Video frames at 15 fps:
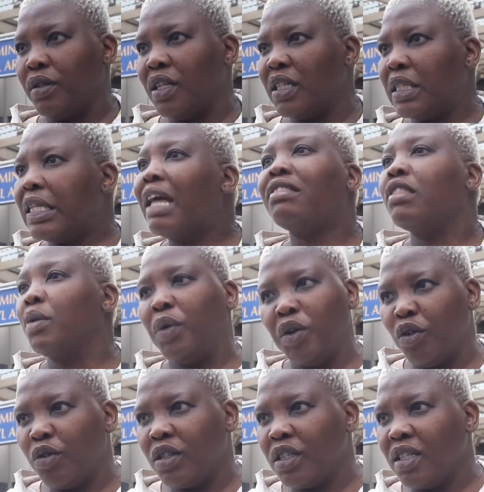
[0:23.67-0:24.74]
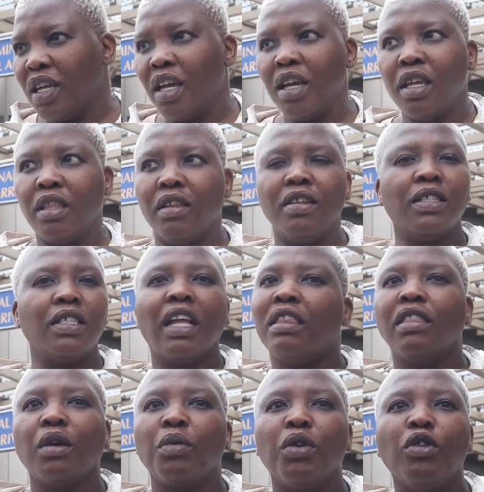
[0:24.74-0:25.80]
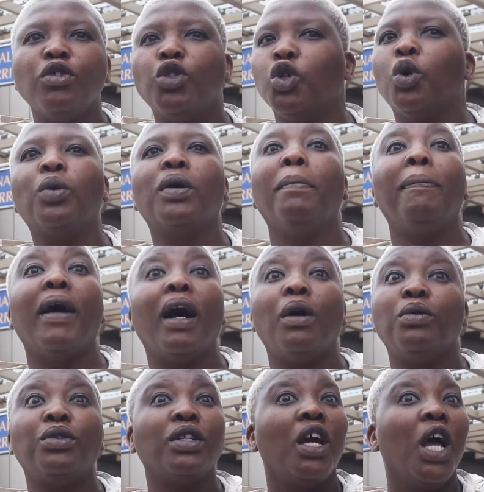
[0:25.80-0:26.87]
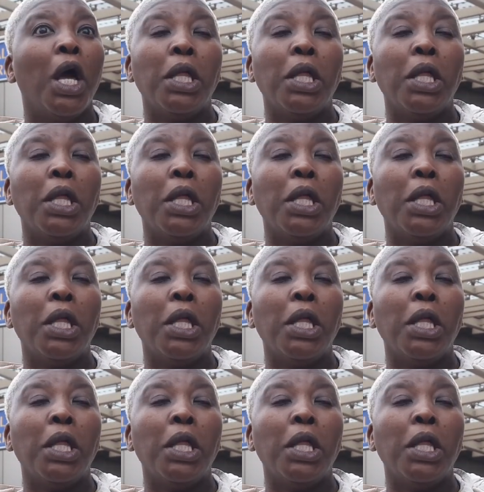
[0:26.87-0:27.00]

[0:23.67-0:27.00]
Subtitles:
There's nothing we don't say. There's nothing we don't joke about.